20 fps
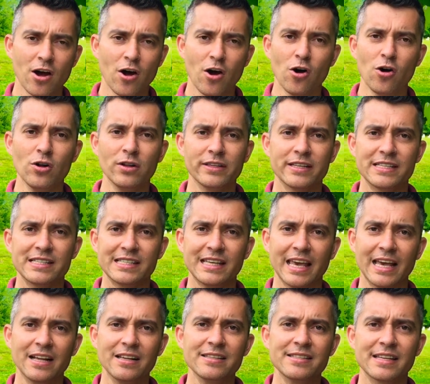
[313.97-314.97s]
all the
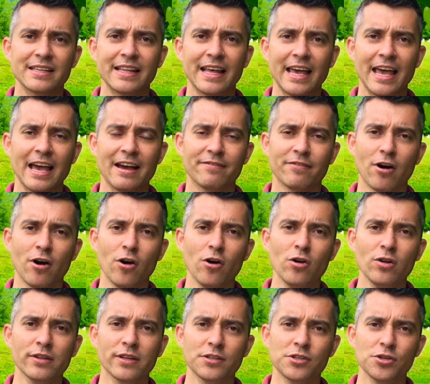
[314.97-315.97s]
skills and they have
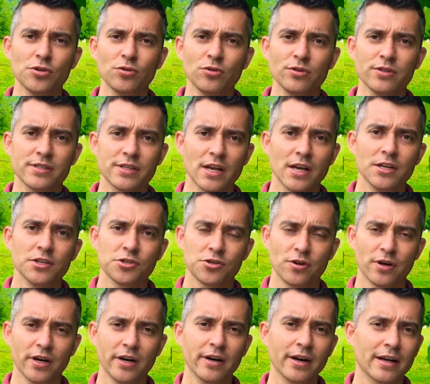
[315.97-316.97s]
all the tools
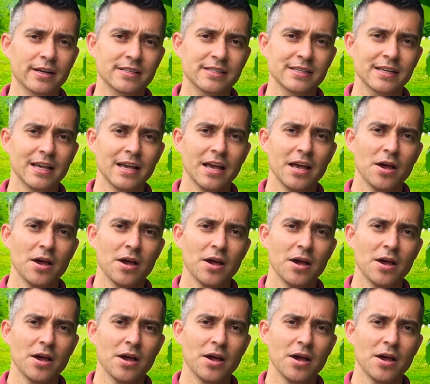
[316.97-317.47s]
to hurt us,